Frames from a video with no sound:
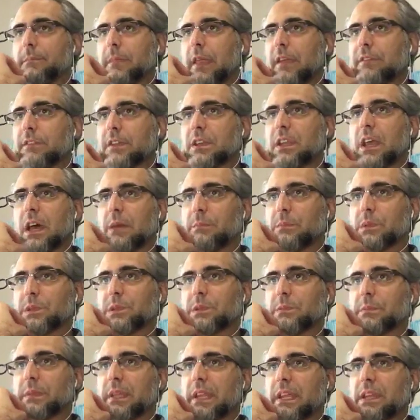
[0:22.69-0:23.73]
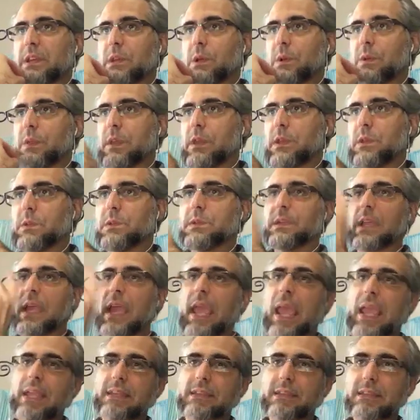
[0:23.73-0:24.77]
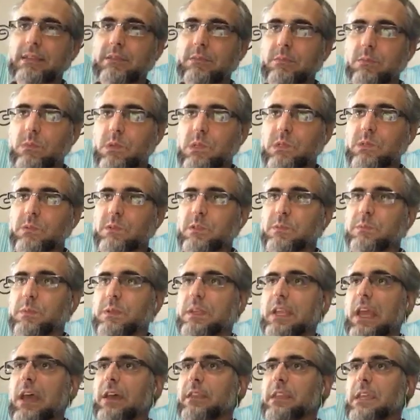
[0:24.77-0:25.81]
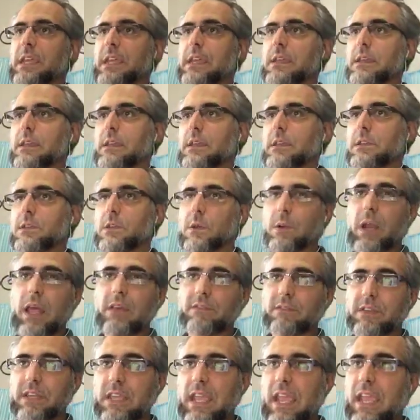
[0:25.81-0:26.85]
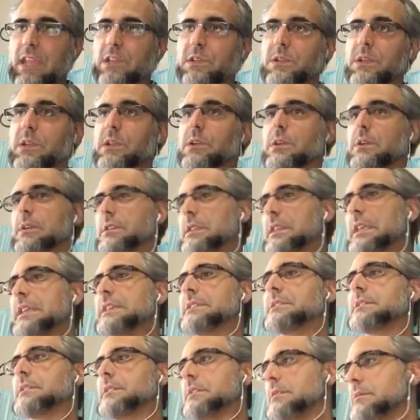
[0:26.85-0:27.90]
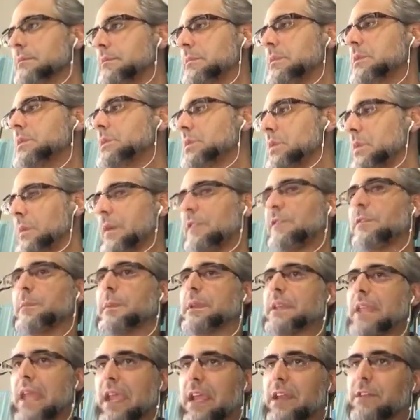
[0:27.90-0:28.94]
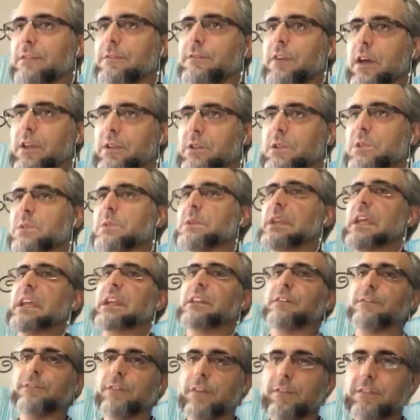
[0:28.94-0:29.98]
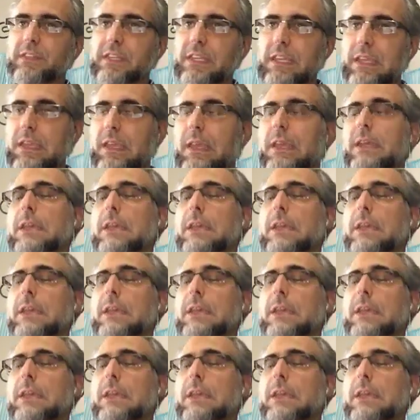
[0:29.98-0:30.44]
Every non-Muslim that I know that used to hate Muslims, but now they don't have any hatred, or at least went from a -100 to a -50.